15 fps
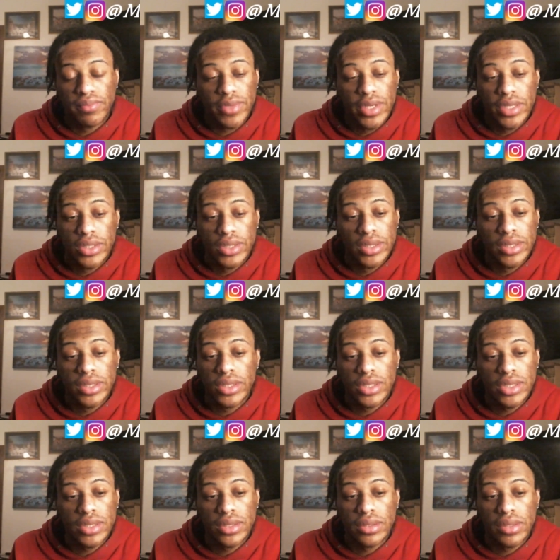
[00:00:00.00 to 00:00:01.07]
Angelina,
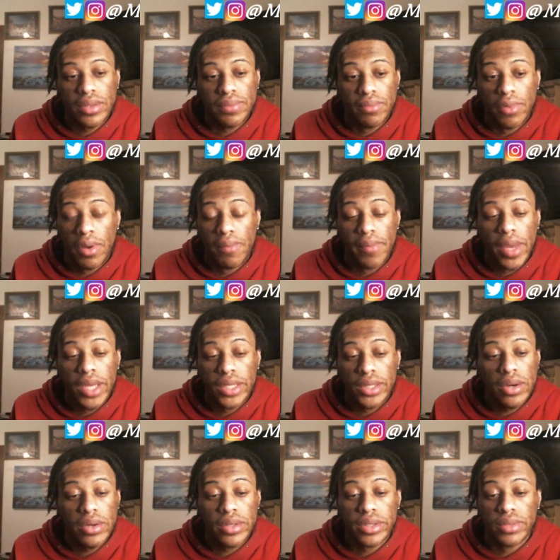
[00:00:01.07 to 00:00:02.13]
just some amazing
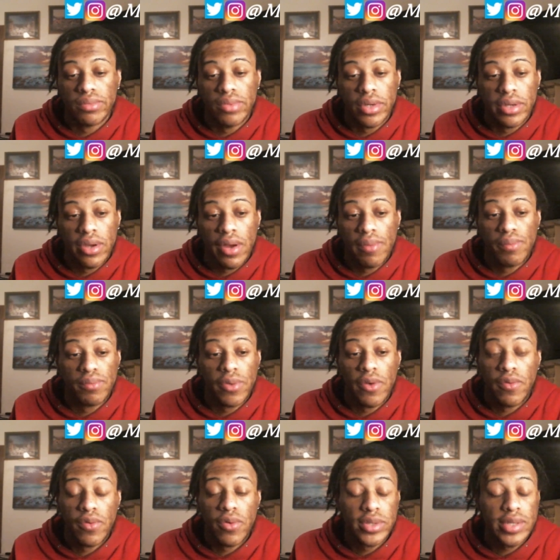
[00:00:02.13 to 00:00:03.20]
artist, bro.
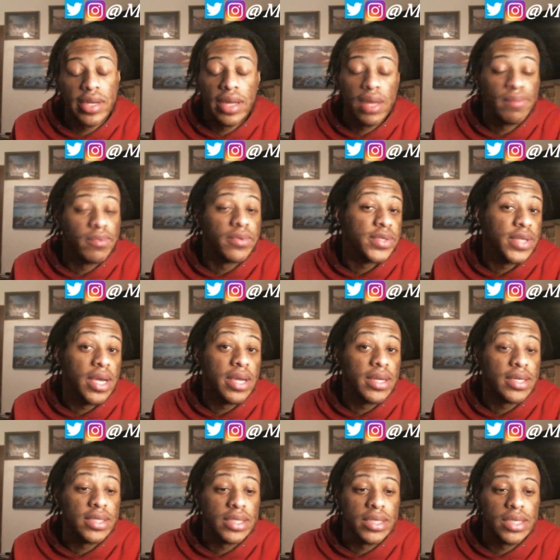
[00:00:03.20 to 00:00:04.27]
Of course, I keep on saying
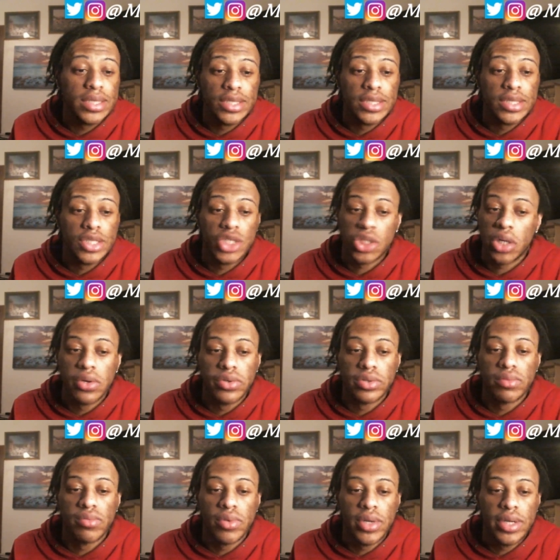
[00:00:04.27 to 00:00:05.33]
this, and it just shows,
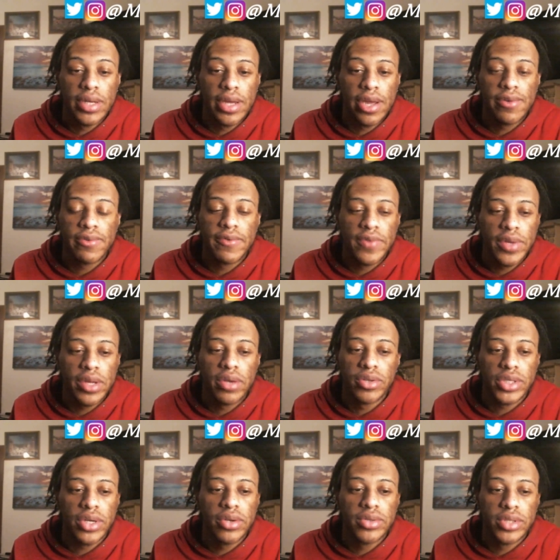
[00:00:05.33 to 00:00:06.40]
bro. Every video
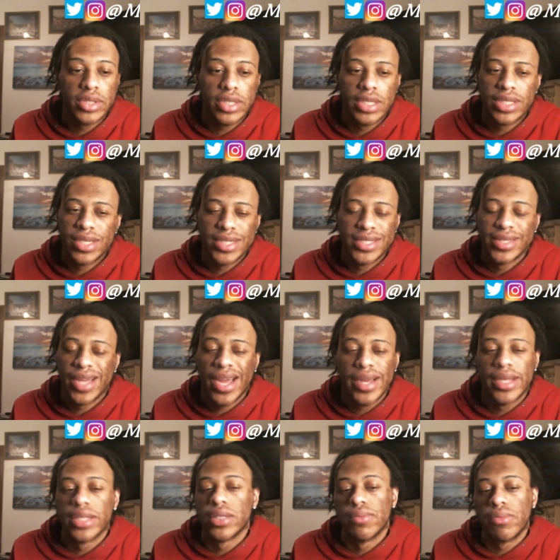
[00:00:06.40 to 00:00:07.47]
shows. It does not
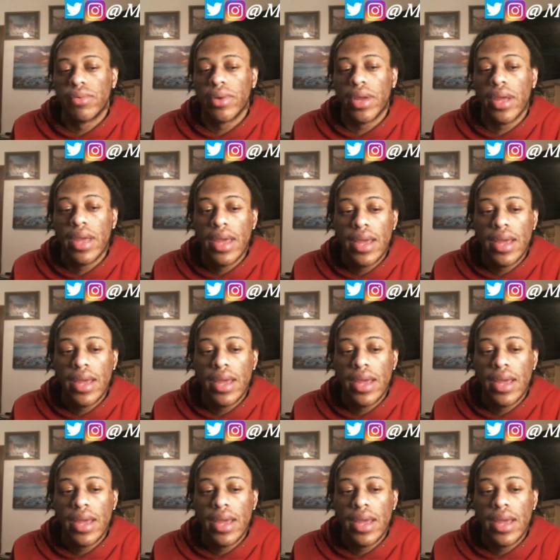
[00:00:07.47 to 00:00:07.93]
disappoint.